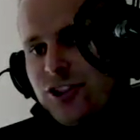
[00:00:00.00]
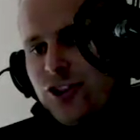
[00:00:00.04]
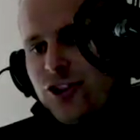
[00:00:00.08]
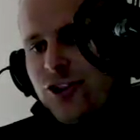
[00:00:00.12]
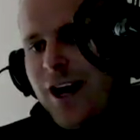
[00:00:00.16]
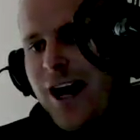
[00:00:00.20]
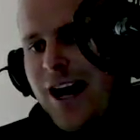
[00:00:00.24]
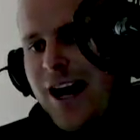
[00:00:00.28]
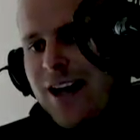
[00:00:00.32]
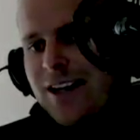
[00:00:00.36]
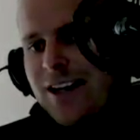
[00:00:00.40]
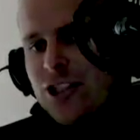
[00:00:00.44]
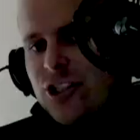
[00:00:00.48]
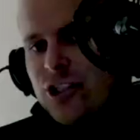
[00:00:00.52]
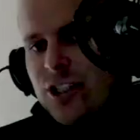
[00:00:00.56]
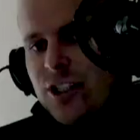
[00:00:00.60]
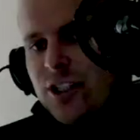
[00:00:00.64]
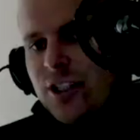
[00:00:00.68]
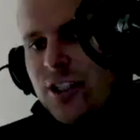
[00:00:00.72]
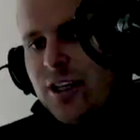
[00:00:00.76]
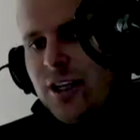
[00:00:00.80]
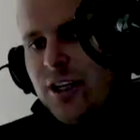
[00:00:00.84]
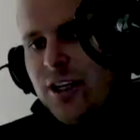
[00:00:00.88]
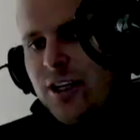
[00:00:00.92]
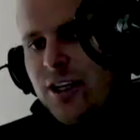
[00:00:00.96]
this is a
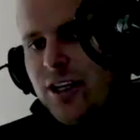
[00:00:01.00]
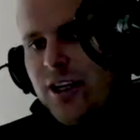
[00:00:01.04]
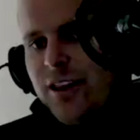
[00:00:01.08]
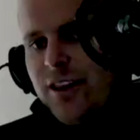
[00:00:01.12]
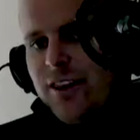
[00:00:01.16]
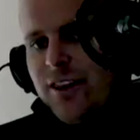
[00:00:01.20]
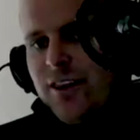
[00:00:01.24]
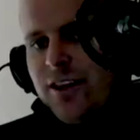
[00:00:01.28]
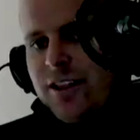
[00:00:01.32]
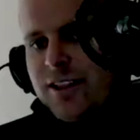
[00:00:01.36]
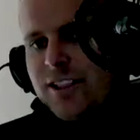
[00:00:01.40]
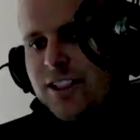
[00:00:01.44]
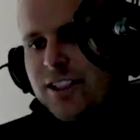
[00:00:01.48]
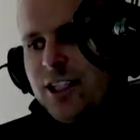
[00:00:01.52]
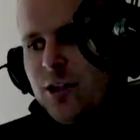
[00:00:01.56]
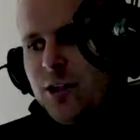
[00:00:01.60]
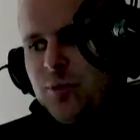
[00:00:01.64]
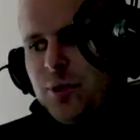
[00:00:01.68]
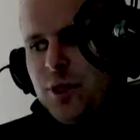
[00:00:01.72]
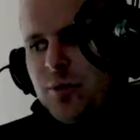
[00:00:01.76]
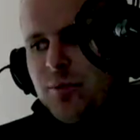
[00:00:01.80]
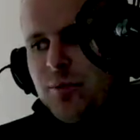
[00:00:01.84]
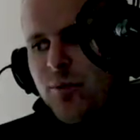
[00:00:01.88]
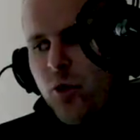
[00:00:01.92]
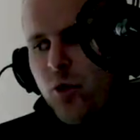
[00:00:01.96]
strategy
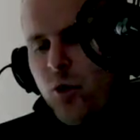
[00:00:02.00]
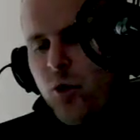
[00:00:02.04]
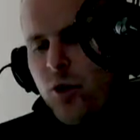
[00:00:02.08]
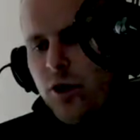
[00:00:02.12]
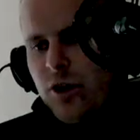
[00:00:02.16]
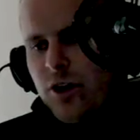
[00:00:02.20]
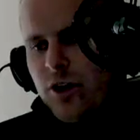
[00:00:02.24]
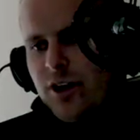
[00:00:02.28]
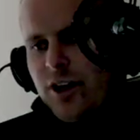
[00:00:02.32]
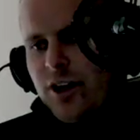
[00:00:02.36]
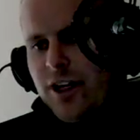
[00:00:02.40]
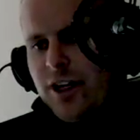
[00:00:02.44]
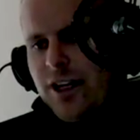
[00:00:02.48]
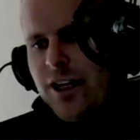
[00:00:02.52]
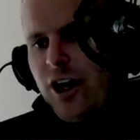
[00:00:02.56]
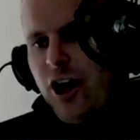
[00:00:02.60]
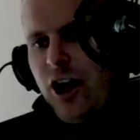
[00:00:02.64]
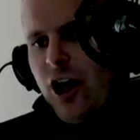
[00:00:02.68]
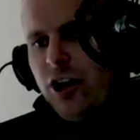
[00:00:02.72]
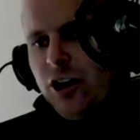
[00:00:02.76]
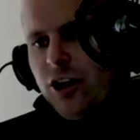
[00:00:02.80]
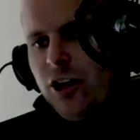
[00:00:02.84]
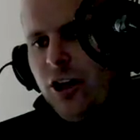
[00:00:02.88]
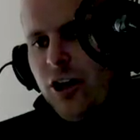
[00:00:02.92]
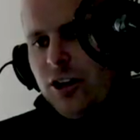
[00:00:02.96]
that's going to be
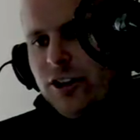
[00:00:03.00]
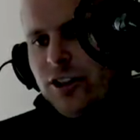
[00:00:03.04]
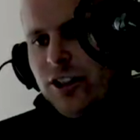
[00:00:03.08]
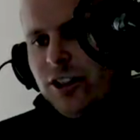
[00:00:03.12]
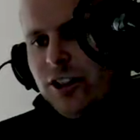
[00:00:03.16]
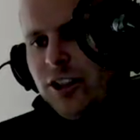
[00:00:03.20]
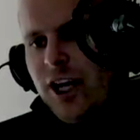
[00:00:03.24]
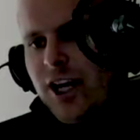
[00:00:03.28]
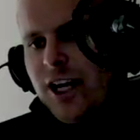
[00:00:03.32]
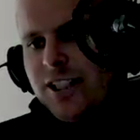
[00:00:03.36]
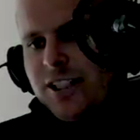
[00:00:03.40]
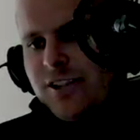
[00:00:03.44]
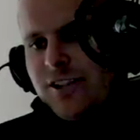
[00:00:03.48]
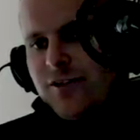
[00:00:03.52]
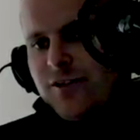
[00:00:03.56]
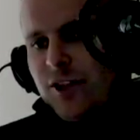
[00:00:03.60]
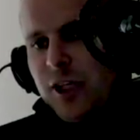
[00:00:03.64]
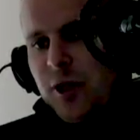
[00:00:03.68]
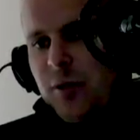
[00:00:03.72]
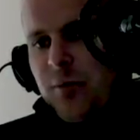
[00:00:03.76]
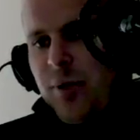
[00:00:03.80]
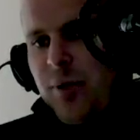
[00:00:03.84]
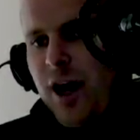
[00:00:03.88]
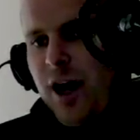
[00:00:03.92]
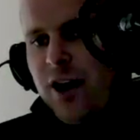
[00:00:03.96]
more along the
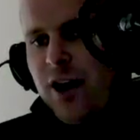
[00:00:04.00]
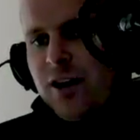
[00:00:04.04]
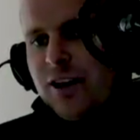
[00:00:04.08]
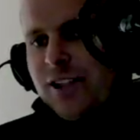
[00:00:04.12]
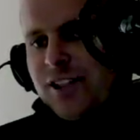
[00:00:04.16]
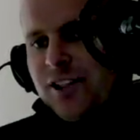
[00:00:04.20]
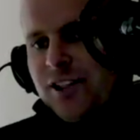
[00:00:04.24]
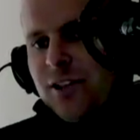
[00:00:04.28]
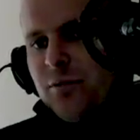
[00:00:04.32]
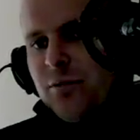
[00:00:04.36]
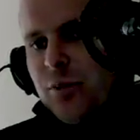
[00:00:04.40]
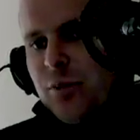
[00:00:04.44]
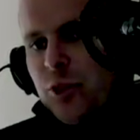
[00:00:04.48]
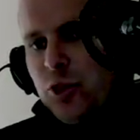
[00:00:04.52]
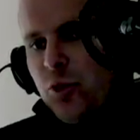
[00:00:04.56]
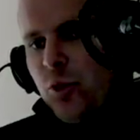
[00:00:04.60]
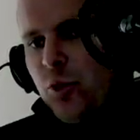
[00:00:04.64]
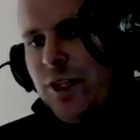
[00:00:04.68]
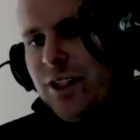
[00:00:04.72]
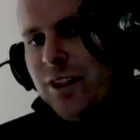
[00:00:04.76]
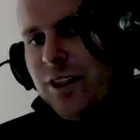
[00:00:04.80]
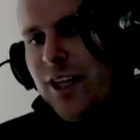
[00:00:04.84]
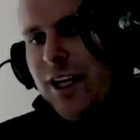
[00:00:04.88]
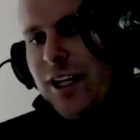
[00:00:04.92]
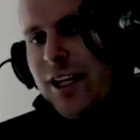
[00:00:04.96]
lines of a
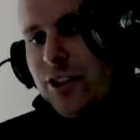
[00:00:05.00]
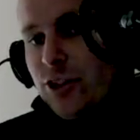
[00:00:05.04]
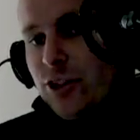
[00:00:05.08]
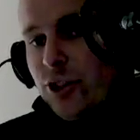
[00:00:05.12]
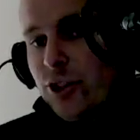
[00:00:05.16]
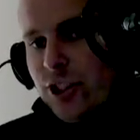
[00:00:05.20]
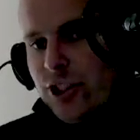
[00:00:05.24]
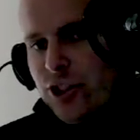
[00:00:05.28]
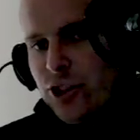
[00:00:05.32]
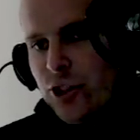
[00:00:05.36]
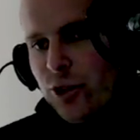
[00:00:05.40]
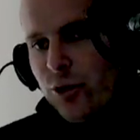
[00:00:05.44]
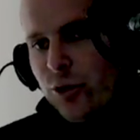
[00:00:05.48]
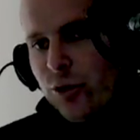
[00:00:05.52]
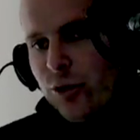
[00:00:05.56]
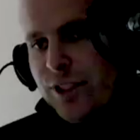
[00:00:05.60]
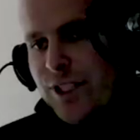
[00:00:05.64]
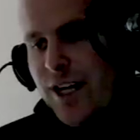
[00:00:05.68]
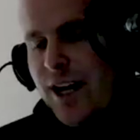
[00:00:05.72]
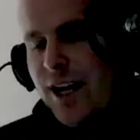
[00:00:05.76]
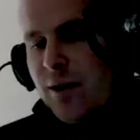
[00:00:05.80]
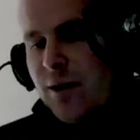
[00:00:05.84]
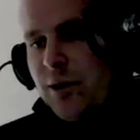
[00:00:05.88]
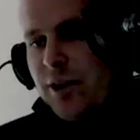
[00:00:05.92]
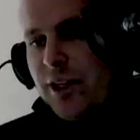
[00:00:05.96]
comparison between like
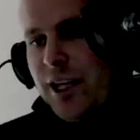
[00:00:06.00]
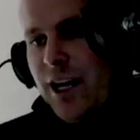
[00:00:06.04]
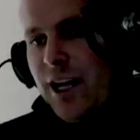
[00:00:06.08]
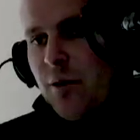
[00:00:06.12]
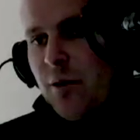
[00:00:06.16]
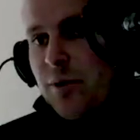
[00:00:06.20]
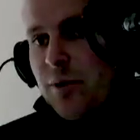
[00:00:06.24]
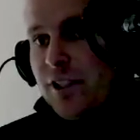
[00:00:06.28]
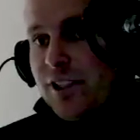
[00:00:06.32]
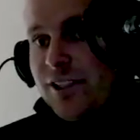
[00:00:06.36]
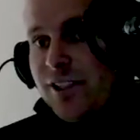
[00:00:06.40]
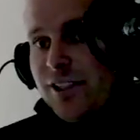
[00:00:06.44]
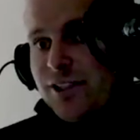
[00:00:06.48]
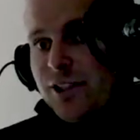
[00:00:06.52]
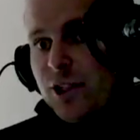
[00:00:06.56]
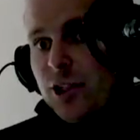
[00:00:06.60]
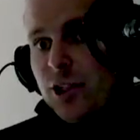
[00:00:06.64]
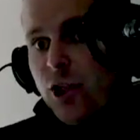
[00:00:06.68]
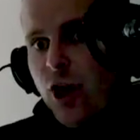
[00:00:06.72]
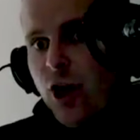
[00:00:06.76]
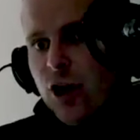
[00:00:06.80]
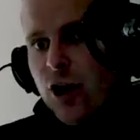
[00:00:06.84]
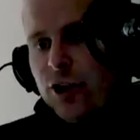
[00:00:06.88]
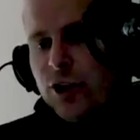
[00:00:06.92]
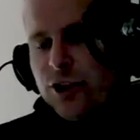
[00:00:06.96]
traditional retirement account
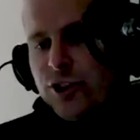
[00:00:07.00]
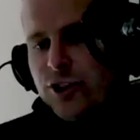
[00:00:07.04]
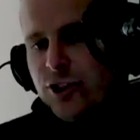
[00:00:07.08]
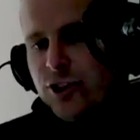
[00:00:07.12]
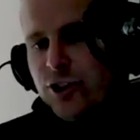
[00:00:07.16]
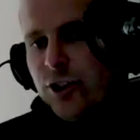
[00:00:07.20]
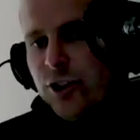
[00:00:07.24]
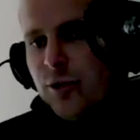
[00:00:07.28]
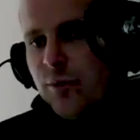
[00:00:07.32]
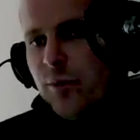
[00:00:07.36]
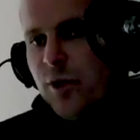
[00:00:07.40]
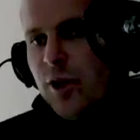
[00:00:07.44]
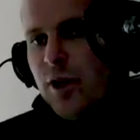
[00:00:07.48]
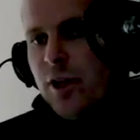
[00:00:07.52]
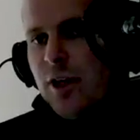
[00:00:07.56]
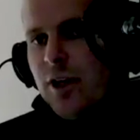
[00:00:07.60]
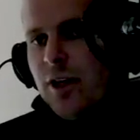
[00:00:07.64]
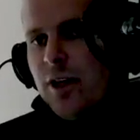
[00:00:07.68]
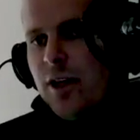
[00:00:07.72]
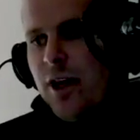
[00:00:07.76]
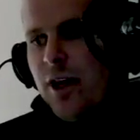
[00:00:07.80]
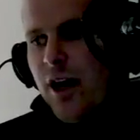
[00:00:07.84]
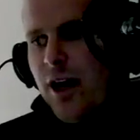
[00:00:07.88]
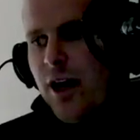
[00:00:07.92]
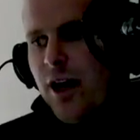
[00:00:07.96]
because it's a longer
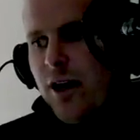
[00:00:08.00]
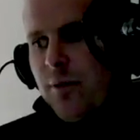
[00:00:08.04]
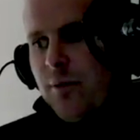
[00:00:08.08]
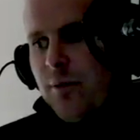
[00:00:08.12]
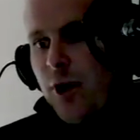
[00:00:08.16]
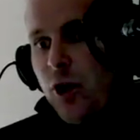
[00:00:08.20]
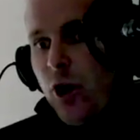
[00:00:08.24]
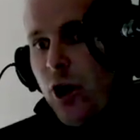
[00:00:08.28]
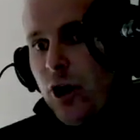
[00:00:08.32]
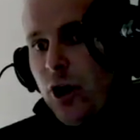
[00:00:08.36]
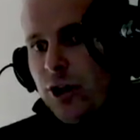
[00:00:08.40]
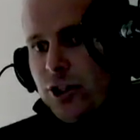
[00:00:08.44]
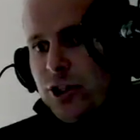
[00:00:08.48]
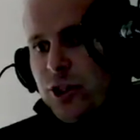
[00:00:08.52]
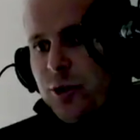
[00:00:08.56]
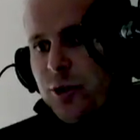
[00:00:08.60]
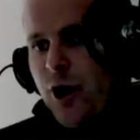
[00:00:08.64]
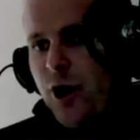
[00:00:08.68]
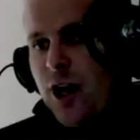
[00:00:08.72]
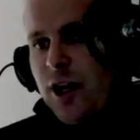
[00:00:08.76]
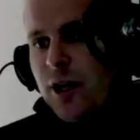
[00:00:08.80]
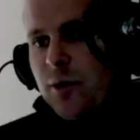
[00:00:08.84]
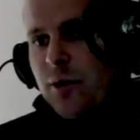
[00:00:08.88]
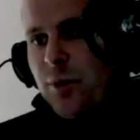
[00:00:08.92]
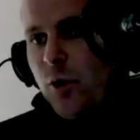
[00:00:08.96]
term um, a
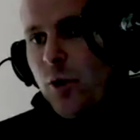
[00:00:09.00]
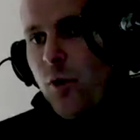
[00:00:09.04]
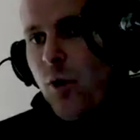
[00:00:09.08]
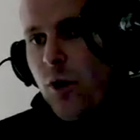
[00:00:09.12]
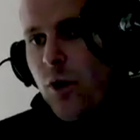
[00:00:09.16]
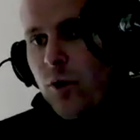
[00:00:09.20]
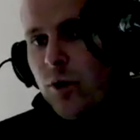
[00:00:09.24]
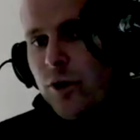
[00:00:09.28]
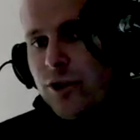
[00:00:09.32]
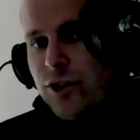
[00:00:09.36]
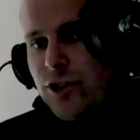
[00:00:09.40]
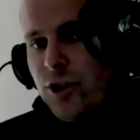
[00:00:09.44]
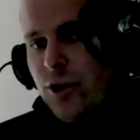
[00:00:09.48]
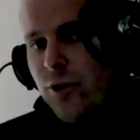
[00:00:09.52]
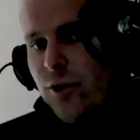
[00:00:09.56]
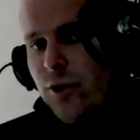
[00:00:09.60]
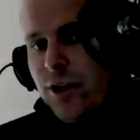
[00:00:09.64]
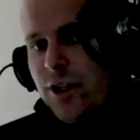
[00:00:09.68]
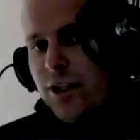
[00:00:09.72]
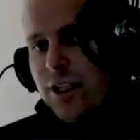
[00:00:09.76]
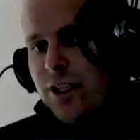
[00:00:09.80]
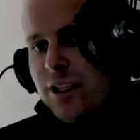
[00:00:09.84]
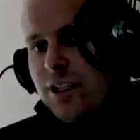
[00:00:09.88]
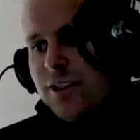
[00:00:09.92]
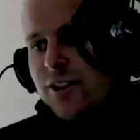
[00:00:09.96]
longer term product. But what we're
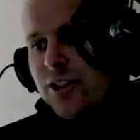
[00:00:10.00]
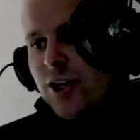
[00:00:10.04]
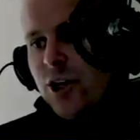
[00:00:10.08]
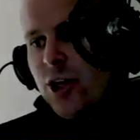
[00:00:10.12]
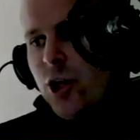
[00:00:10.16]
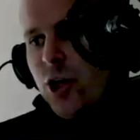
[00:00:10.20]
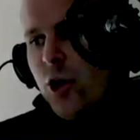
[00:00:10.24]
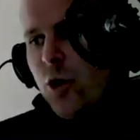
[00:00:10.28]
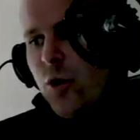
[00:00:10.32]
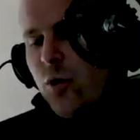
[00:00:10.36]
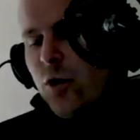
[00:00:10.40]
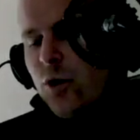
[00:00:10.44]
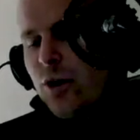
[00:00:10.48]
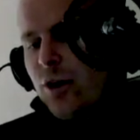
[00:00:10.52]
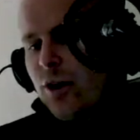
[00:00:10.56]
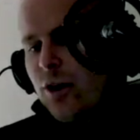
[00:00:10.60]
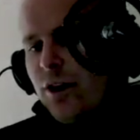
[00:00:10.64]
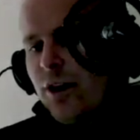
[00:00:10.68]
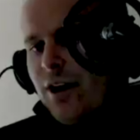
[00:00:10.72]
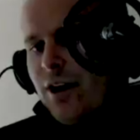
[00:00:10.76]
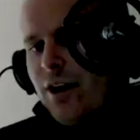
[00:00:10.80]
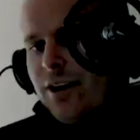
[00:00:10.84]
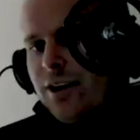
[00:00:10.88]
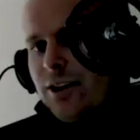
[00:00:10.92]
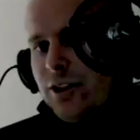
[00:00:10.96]
doing is
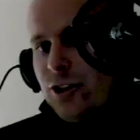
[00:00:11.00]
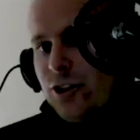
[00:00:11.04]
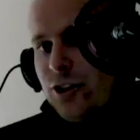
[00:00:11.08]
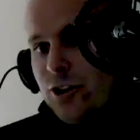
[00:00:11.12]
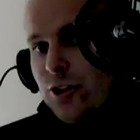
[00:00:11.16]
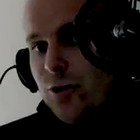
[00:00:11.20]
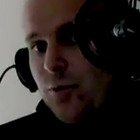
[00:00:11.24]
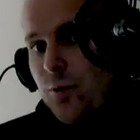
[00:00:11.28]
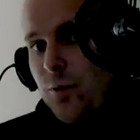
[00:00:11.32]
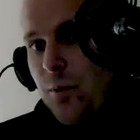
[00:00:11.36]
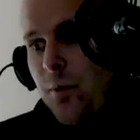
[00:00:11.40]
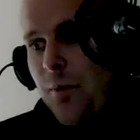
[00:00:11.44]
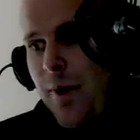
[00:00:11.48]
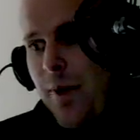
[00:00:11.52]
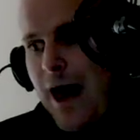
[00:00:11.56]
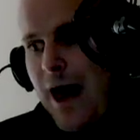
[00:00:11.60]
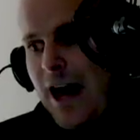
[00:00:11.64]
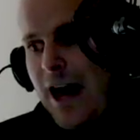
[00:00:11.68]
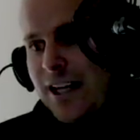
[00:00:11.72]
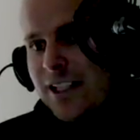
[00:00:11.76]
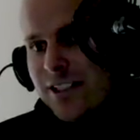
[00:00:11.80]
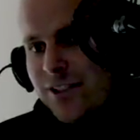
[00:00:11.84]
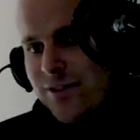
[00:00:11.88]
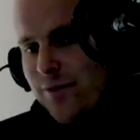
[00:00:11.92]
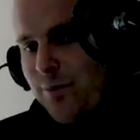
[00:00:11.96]
we're
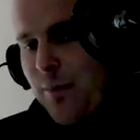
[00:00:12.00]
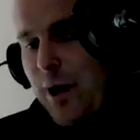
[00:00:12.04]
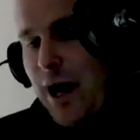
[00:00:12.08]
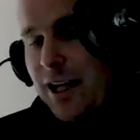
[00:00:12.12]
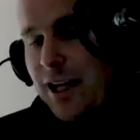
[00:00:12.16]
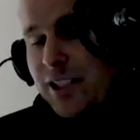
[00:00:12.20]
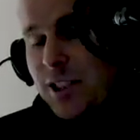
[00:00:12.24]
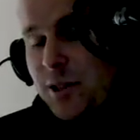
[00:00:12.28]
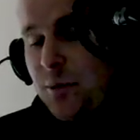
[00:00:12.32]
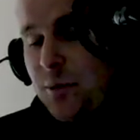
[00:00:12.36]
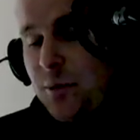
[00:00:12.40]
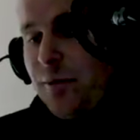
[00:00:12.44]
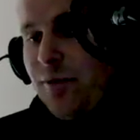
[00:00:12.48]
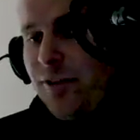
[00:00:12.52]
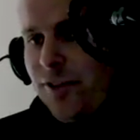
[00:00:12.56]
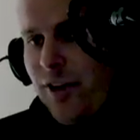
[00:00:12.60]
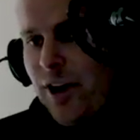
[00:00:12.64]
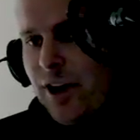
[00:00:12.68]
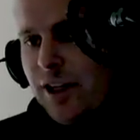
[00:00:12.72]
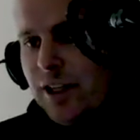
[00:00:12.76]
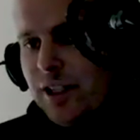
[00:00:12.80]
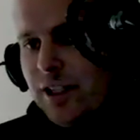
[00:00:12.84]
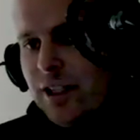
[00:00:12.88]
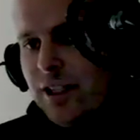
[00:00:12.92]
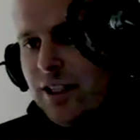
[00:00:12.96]
max
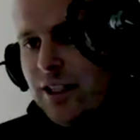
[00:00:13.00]
maximum